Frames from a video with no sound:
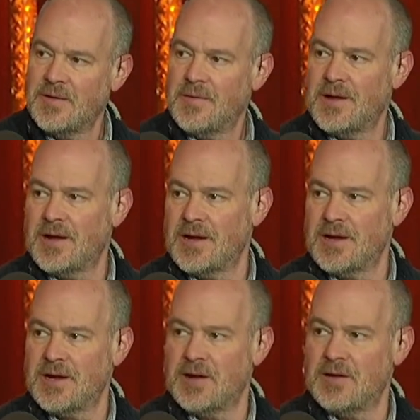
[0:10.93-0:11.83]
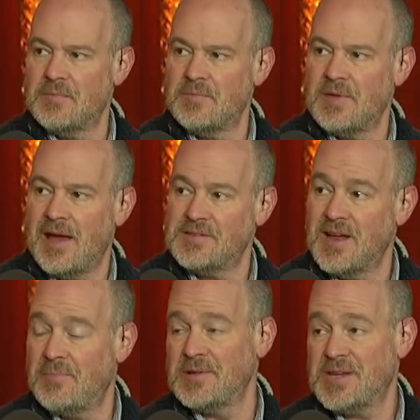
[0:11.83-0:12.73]
um, has
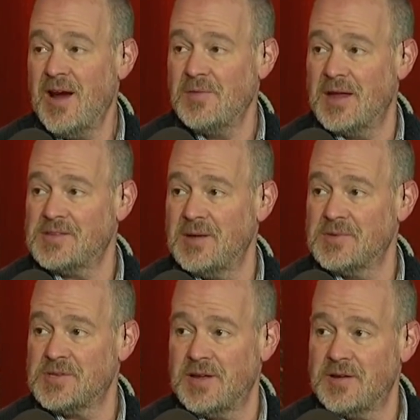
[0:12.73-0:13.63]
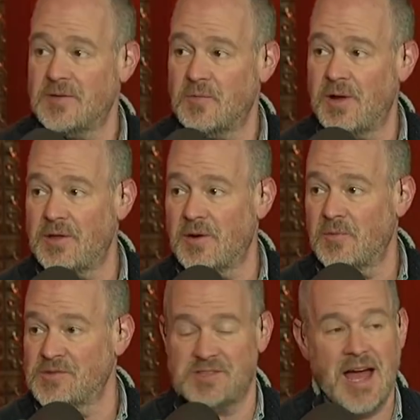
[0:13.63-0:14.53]
not been tearing that team asunder, whether it
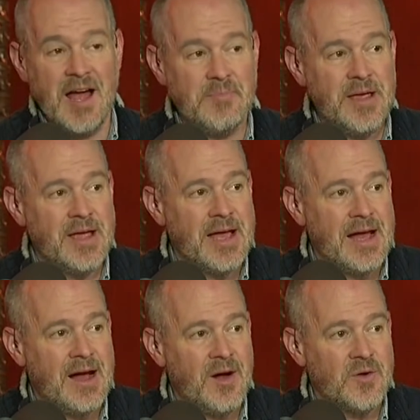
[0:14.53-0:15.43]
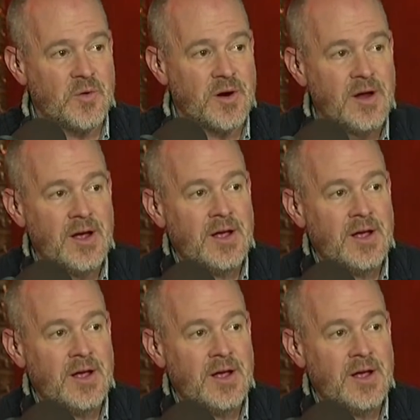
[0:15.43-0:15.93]
was Dak being out or